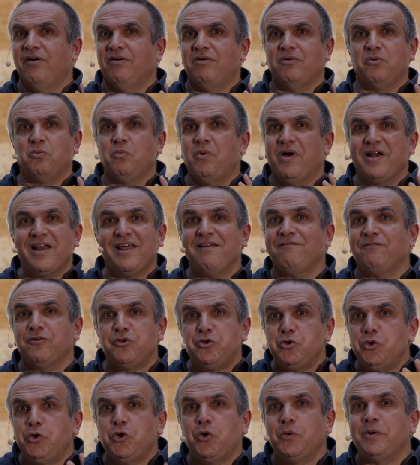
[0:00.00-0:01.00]
whatever
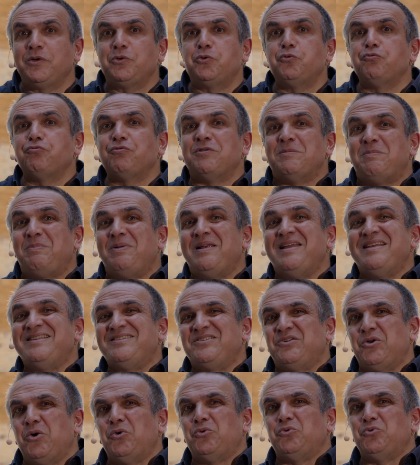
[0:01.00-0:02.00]
you're going to
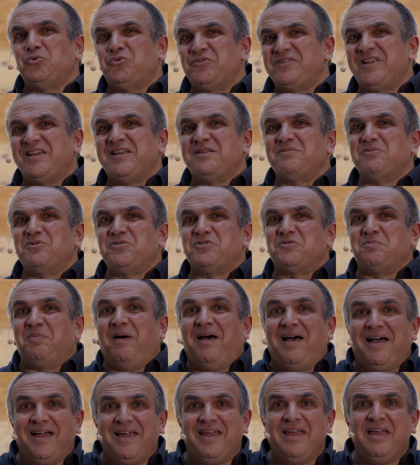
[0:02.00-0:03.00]
replace go-to statements
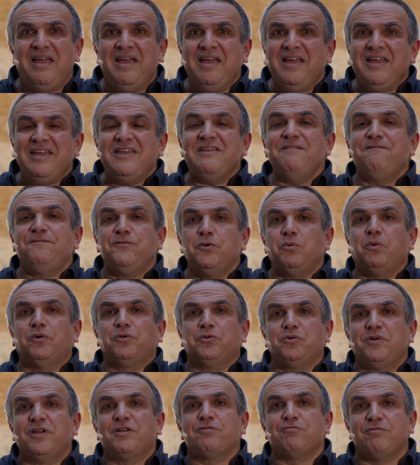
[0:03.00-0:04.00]
by, if you
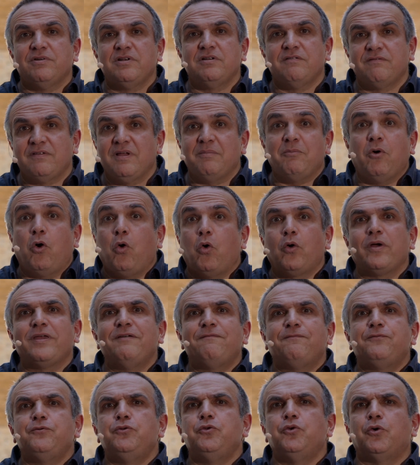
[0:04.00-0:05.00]
want to get rid of them, or
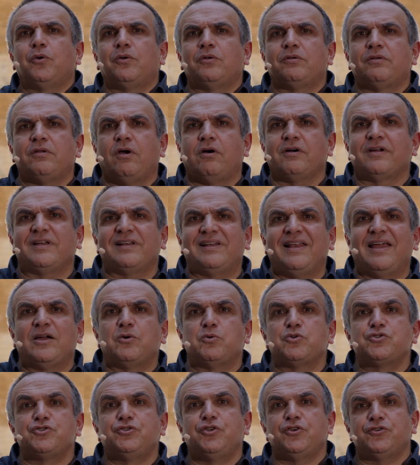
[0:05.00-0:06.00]
if your target
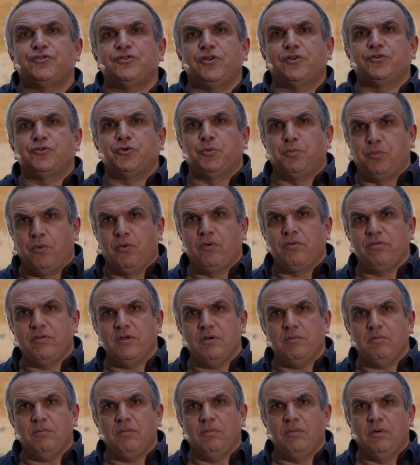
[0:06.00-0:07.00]
language does not support
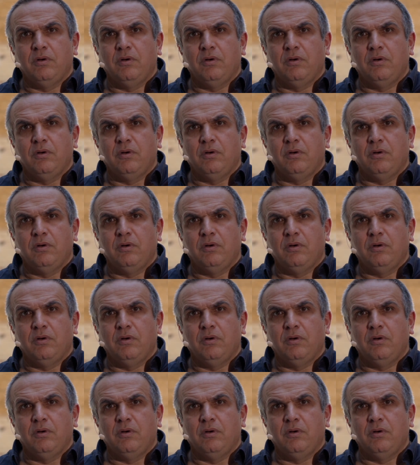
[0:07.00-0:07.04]
them.